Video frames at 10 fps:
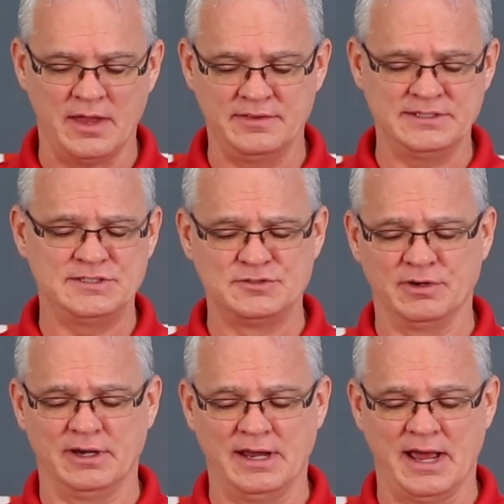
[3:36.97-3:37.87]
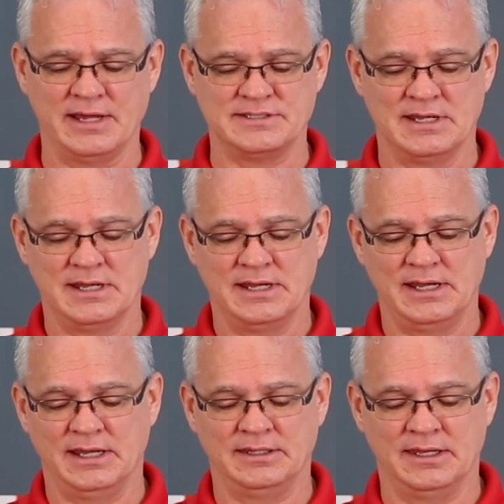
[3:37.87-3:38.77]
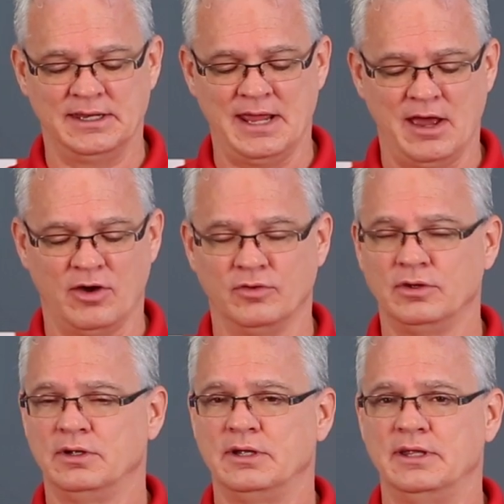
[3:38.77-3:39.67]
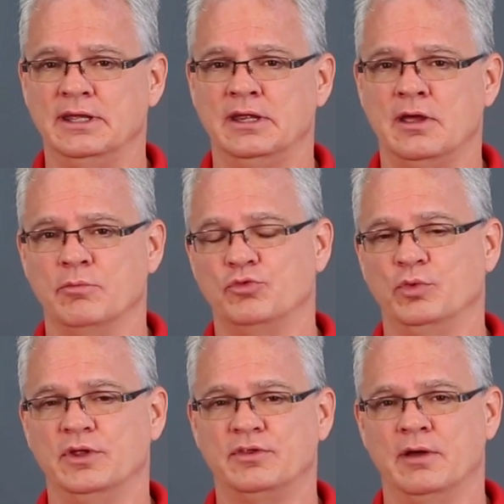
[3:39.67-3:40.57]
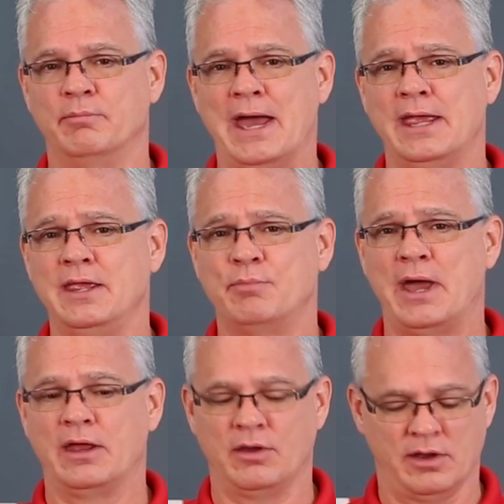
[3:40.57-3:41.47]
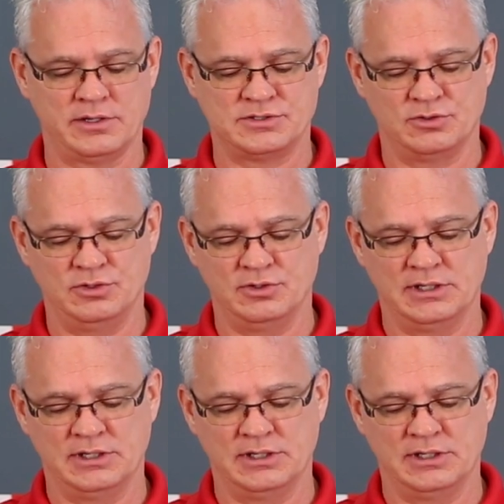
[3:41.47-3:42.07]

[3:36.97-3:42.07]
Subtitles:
This is very nice in that now it comes with a backing pad on it, so you